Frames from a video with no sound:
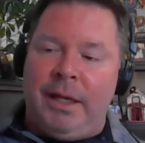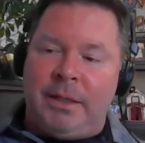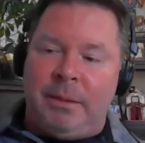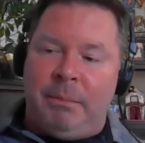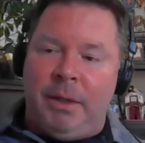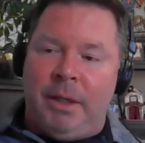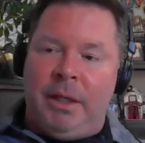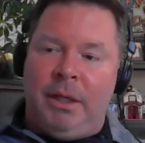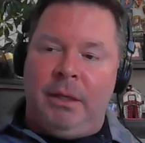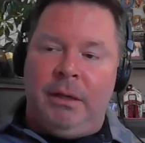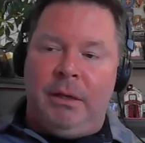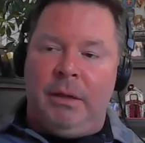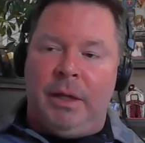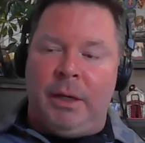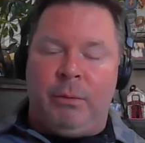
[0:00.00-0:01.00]
I like to be, you
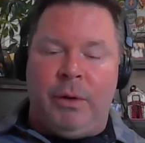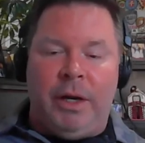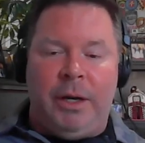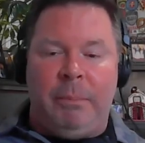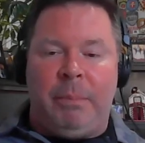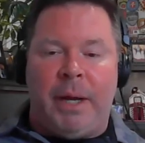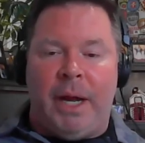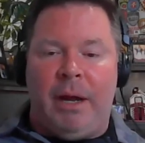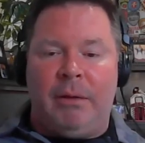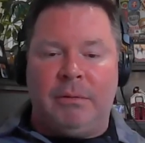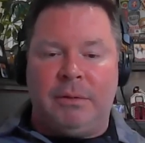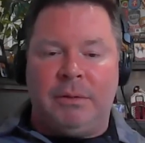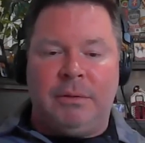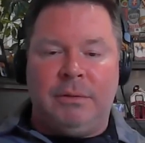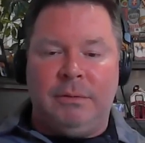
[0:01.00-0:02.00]
know, like ready to
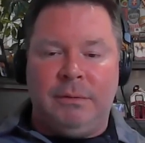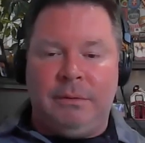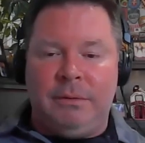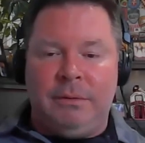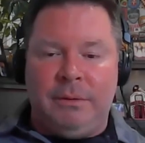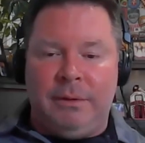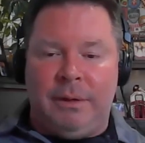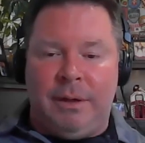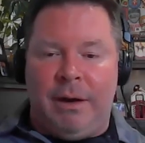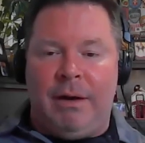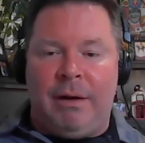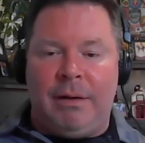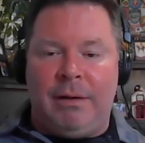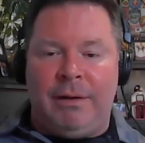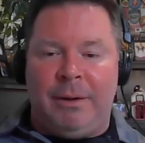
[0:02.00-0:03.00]
pounce, Eric.